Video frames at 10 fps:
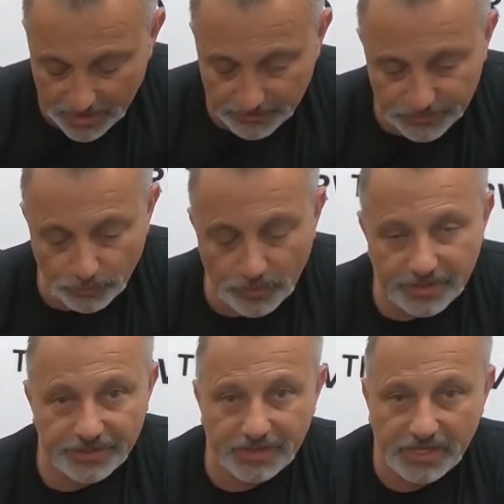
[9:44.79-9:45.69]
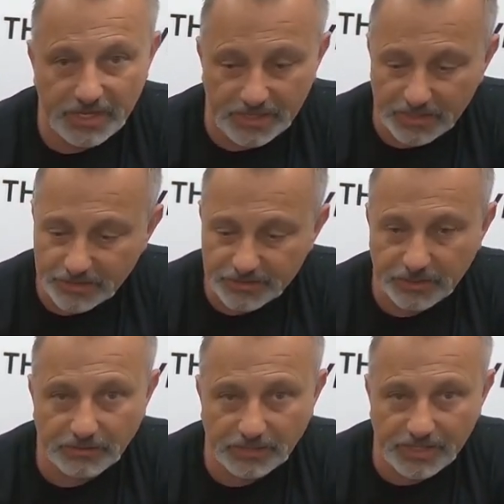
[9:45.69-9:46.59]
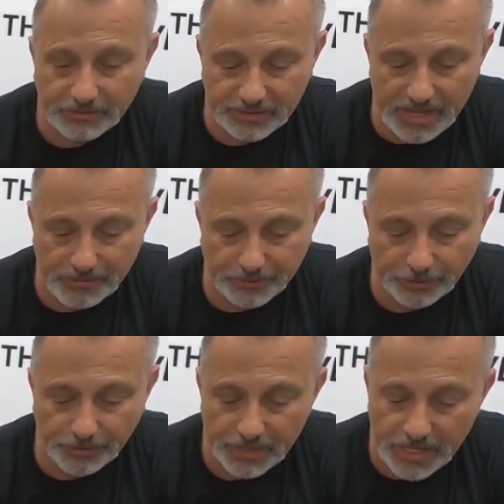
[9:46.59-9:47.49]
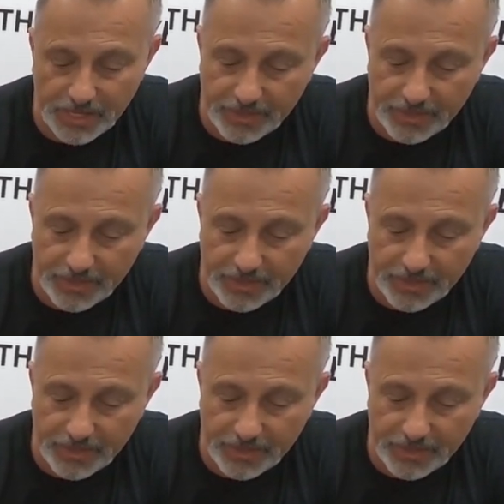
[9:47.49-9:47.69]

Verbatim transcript: comes with a uh, cigarette lighter adapter